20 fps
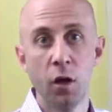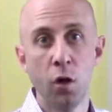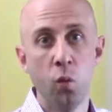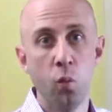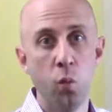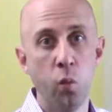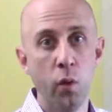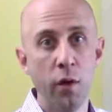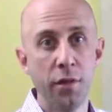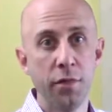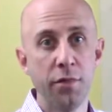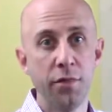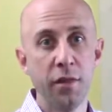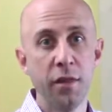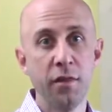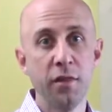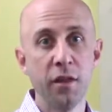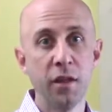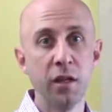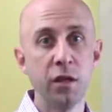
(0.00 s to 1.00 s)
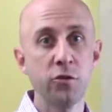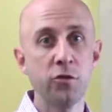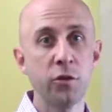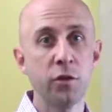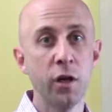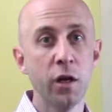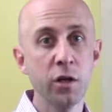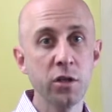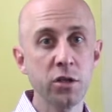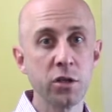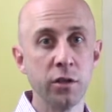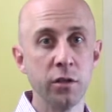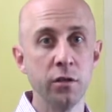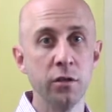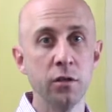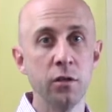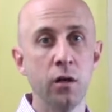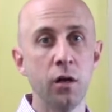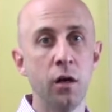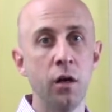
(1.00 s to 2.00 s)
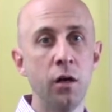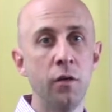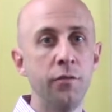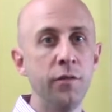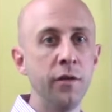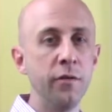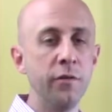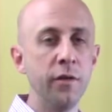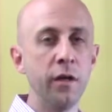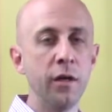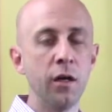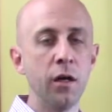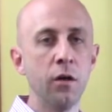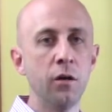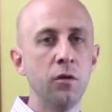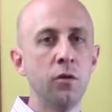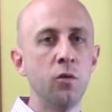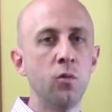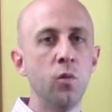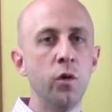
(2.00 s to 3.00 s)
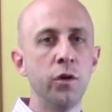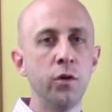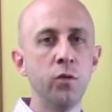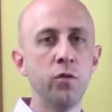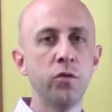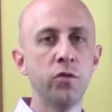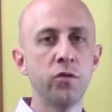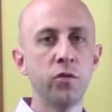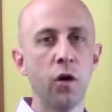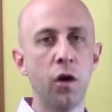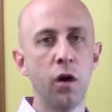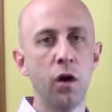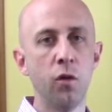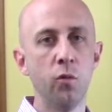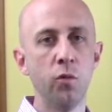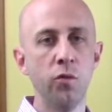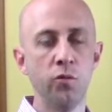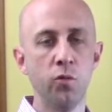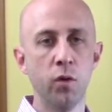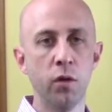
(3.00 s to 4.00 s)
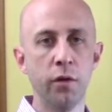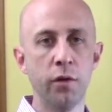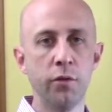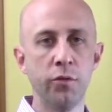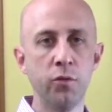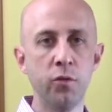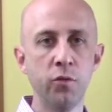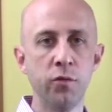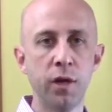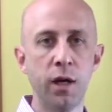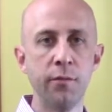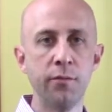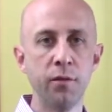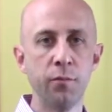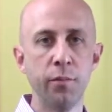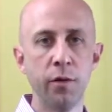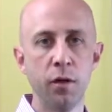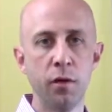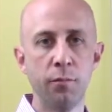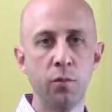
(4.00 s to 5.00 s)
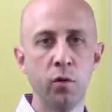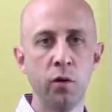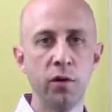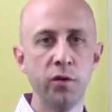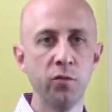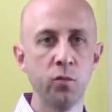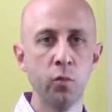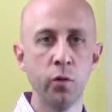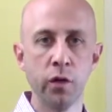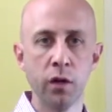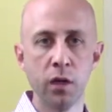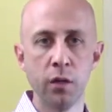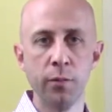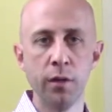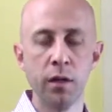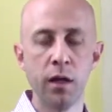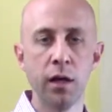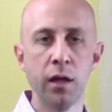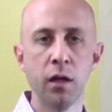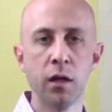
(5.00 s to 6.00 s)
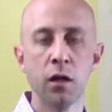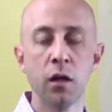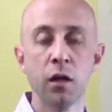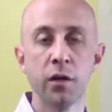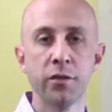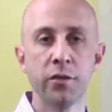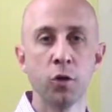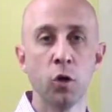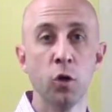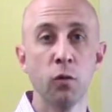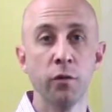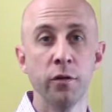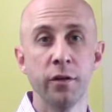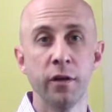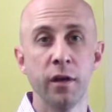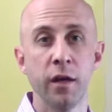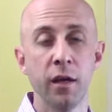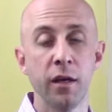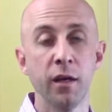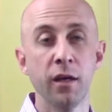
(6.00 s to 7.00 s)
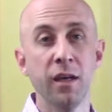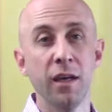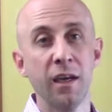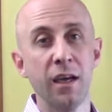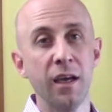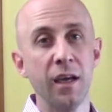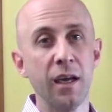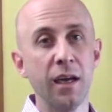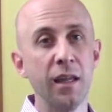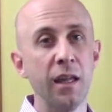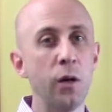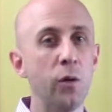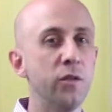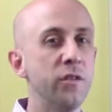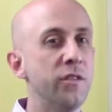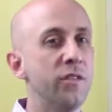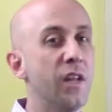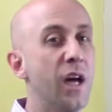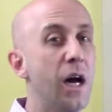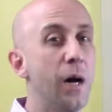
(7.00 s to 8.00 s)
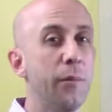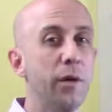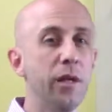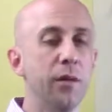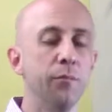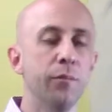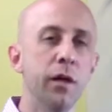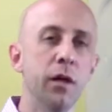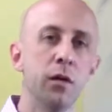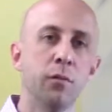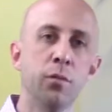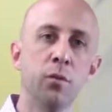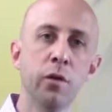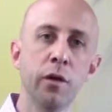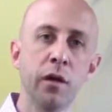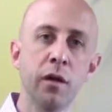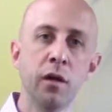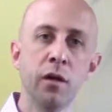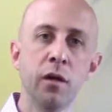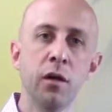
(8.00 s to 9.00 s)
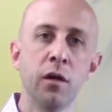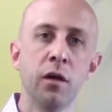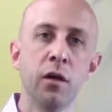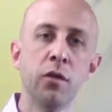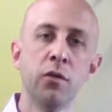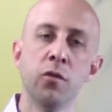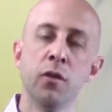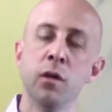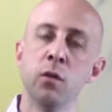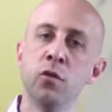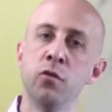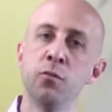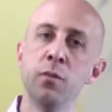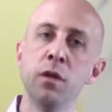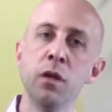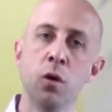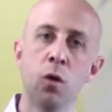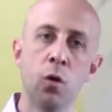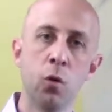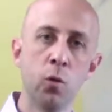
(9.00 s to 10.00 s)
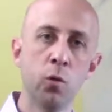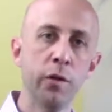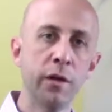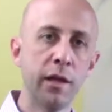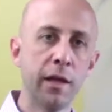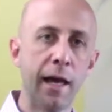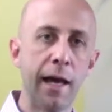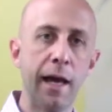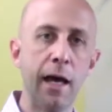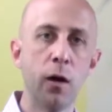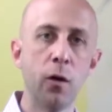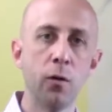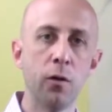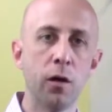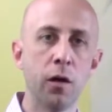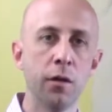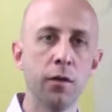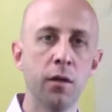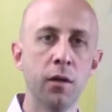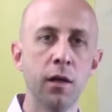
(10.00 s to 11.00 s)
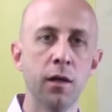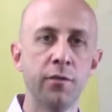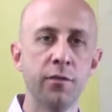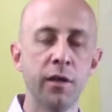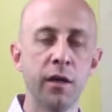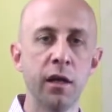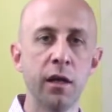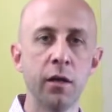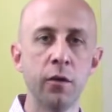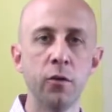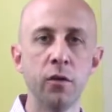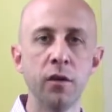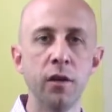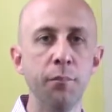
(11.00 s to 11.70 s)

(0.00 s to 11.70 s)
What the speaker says: Within the introduction of the video, what you saw was one of the two types of pedal points we're going to be kind of glossing over today, and that was a dominant pedal point. So that was me holding out on the left hand or in the